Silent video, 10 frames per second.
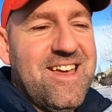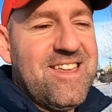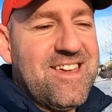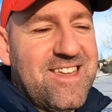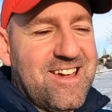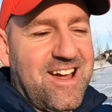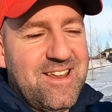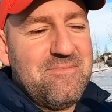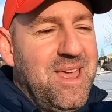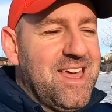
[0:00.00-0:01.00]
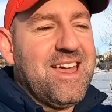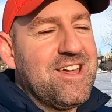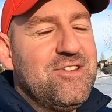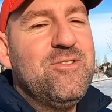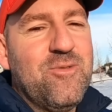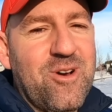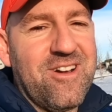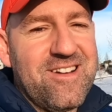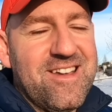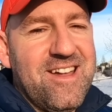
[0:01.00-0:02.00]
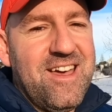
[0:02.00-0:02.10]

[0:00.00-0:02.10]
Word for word: You, you're kind of making a new word.